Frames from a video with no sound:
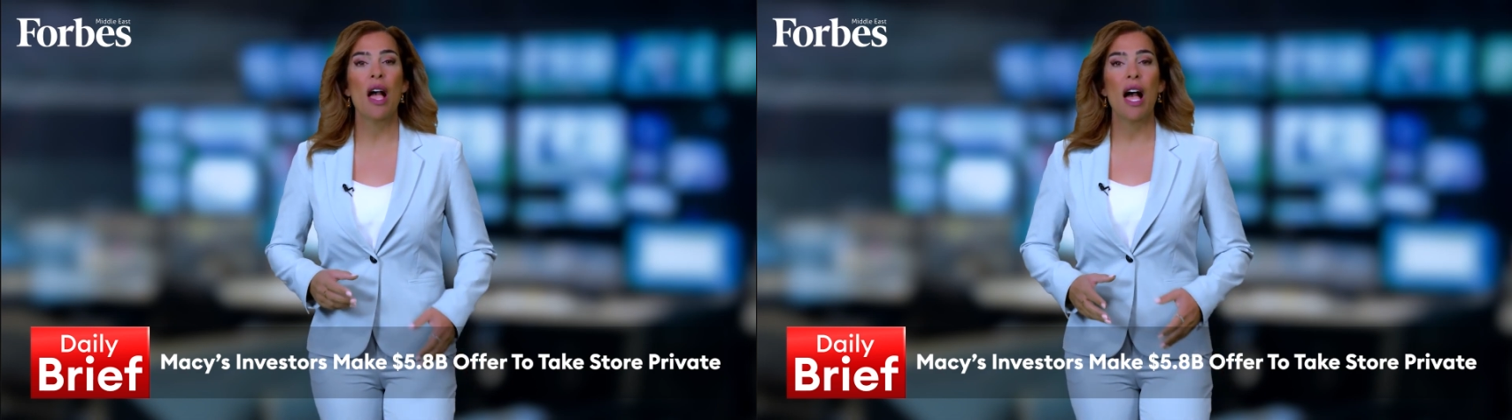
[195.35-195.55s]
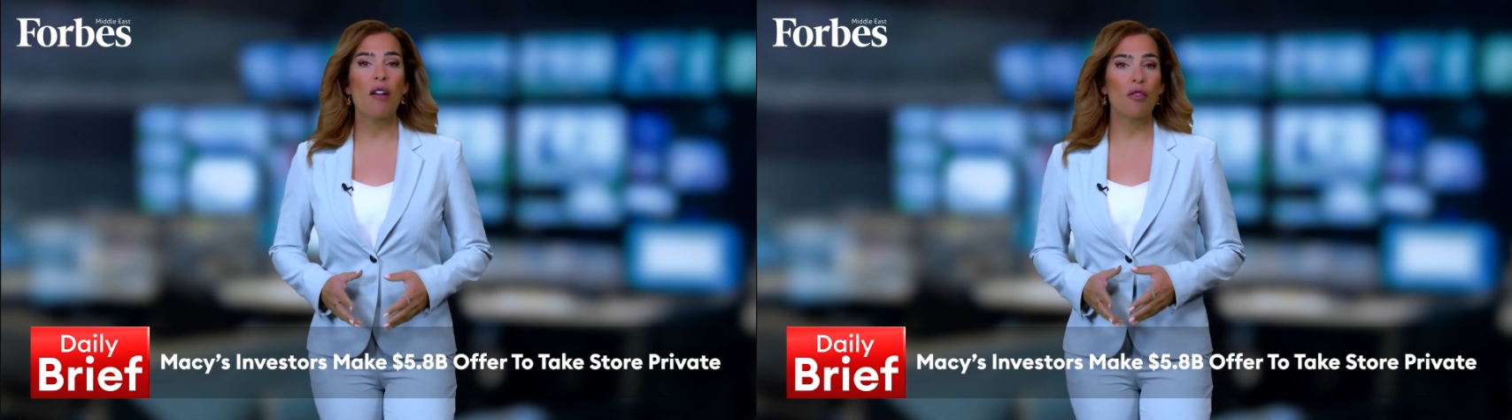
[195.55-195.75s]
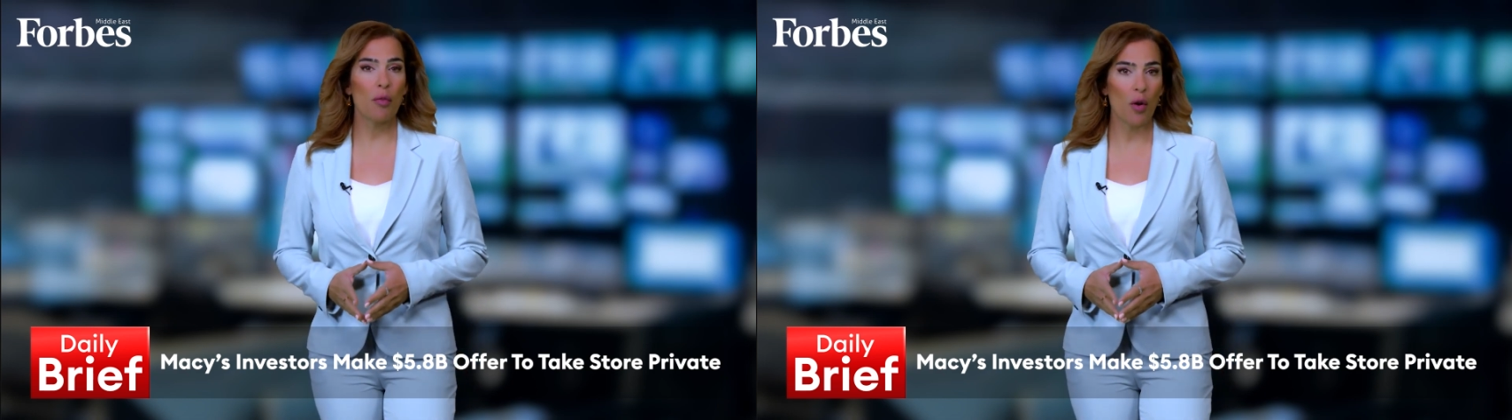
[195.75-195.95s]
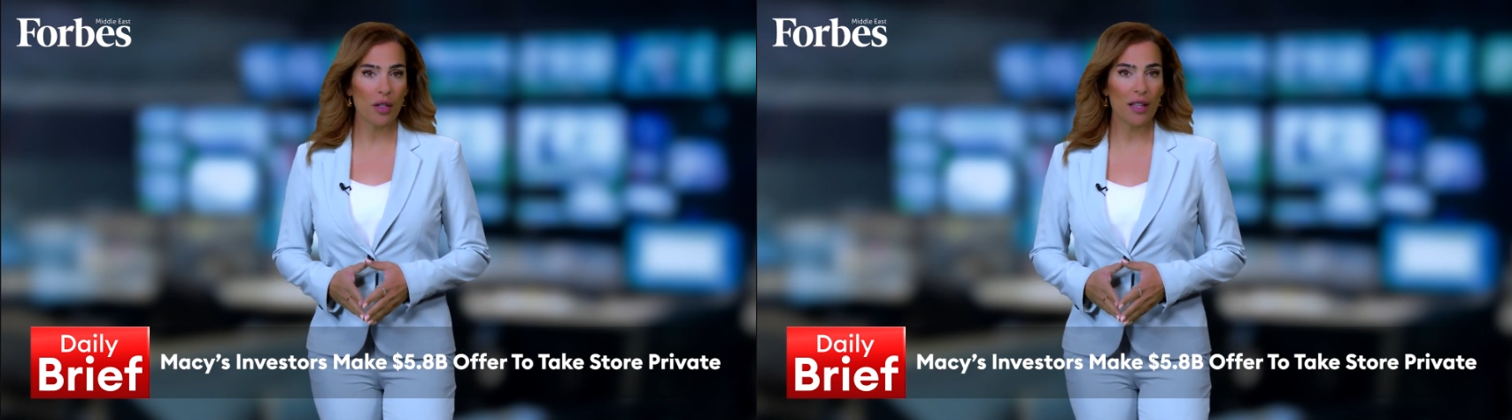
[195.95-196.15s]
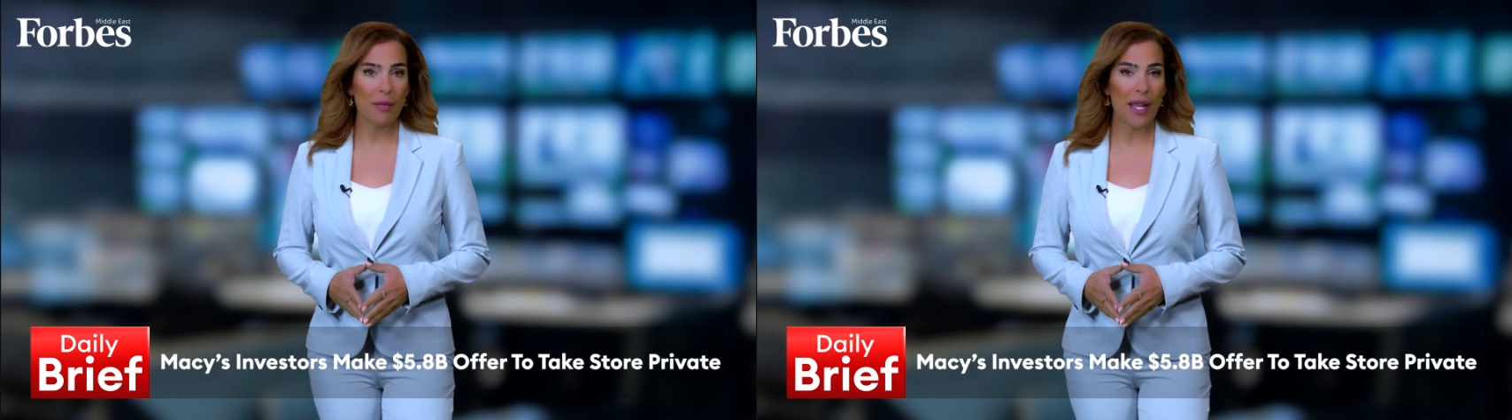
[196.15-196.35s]
have
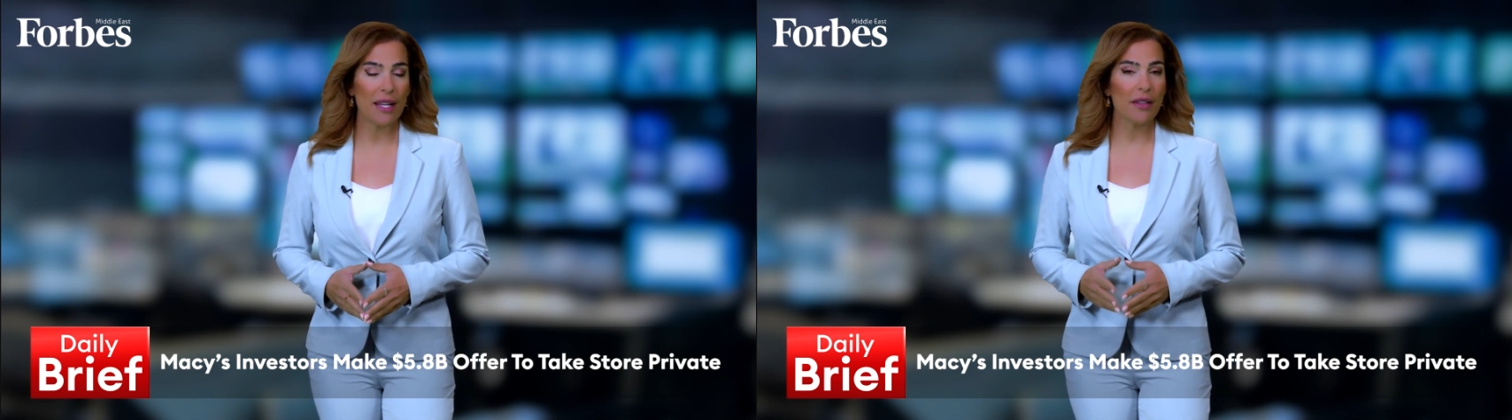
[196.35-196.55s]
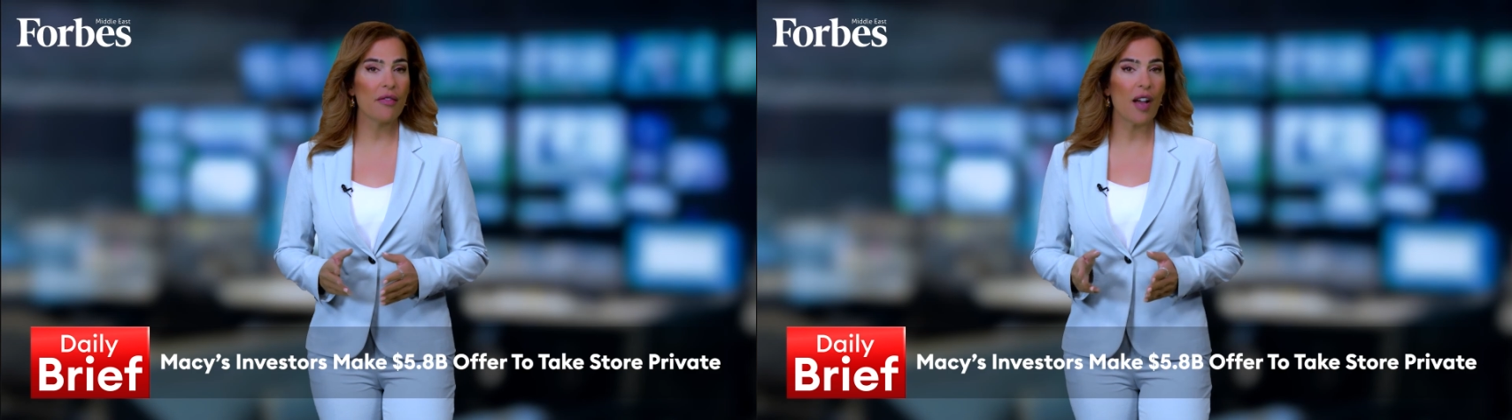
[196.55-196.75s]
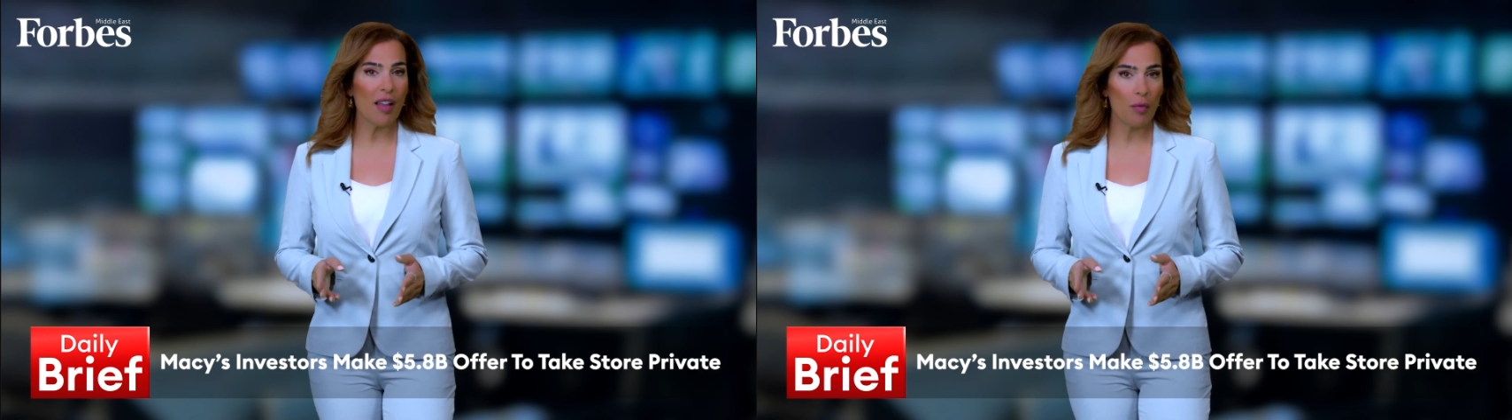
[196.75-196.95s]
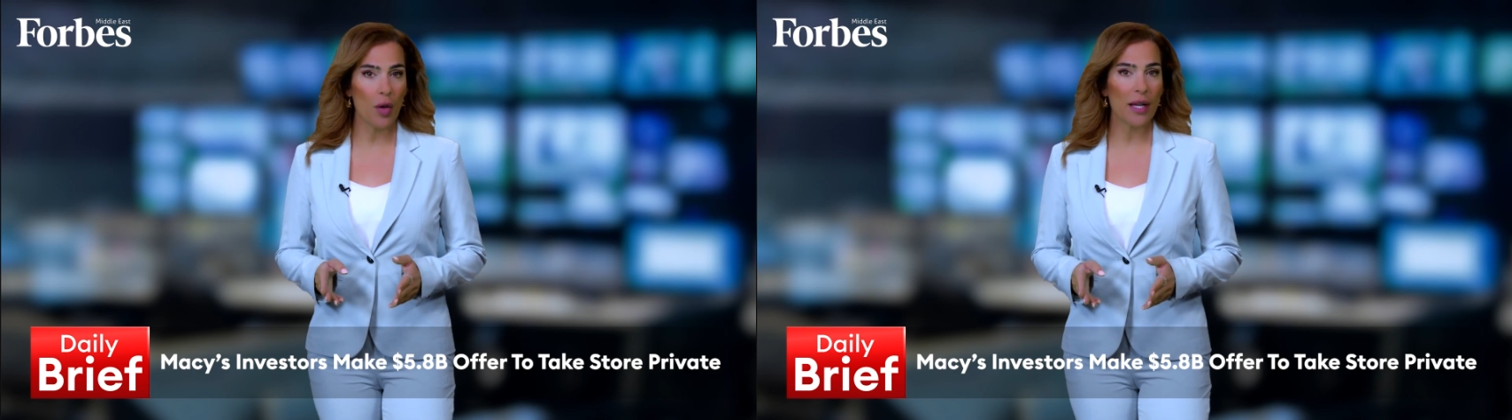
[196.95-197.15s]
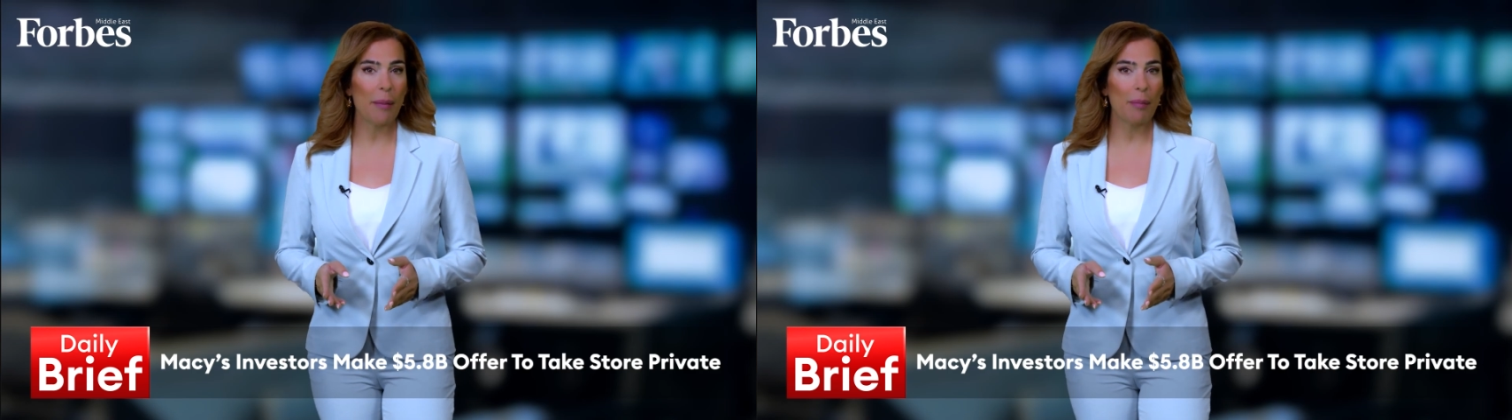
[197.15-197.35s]
reportedly made a
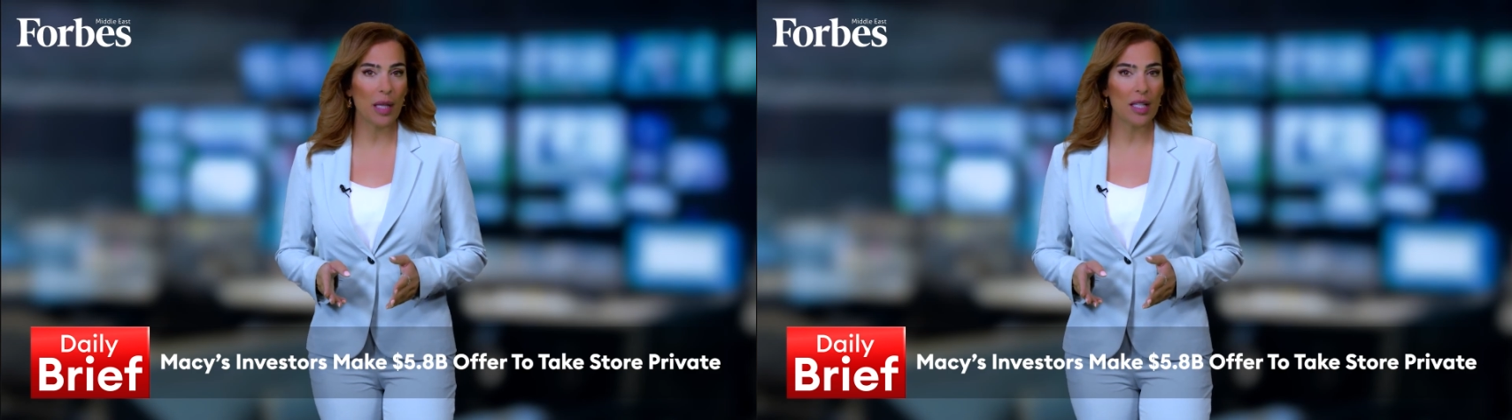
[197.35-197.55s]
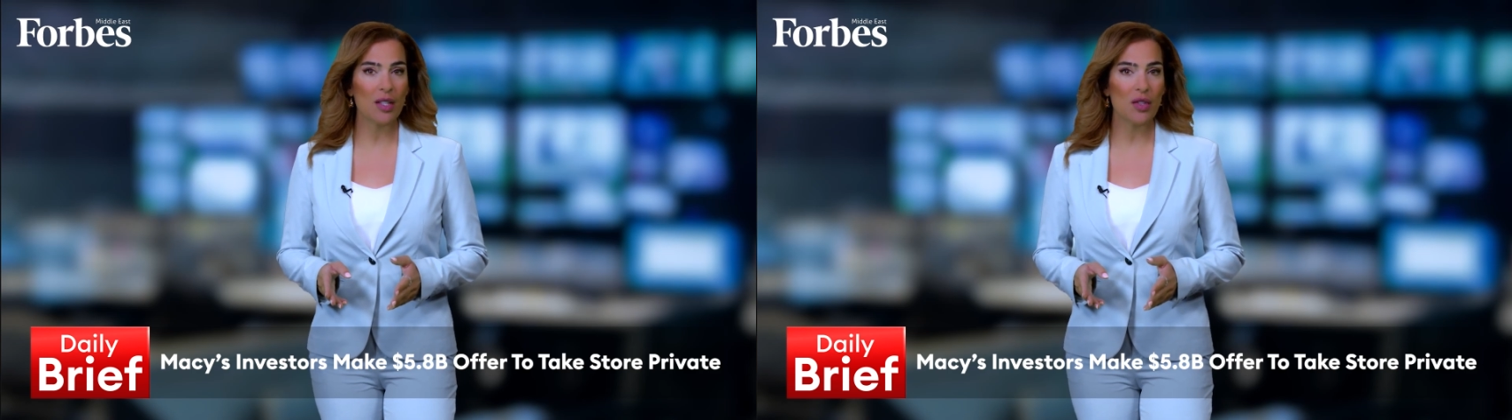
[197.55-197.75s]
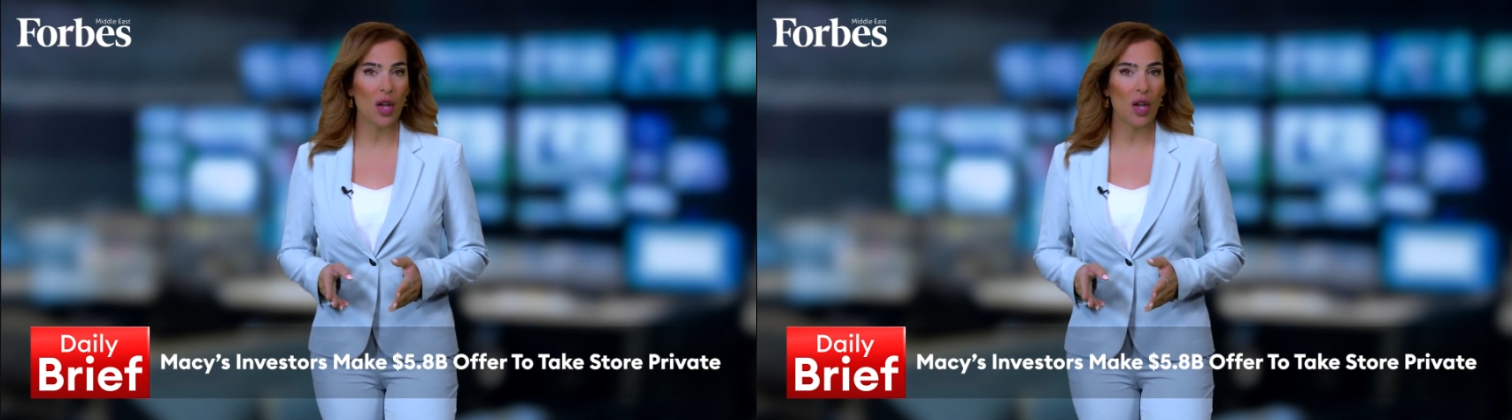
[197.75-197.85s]
$5.8 billion